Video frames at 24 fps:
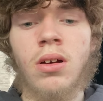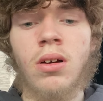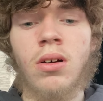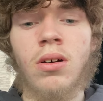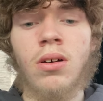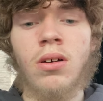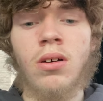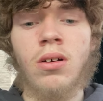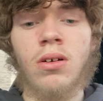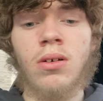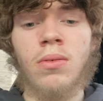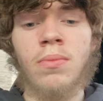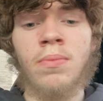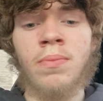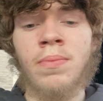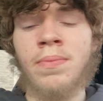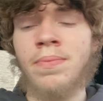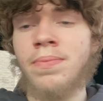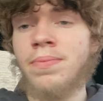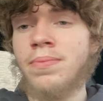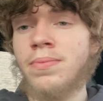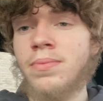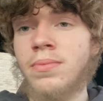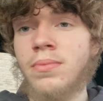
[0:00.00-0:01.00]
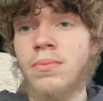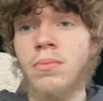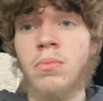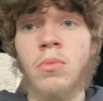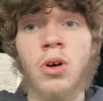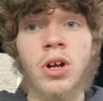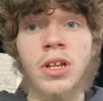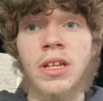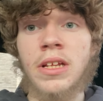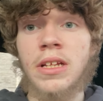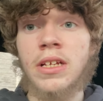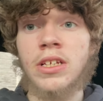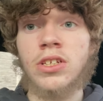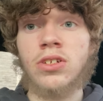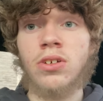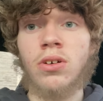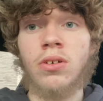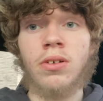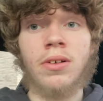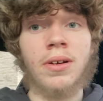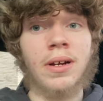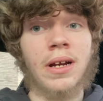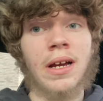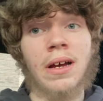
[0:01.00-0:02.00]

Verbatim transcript: um money in this car.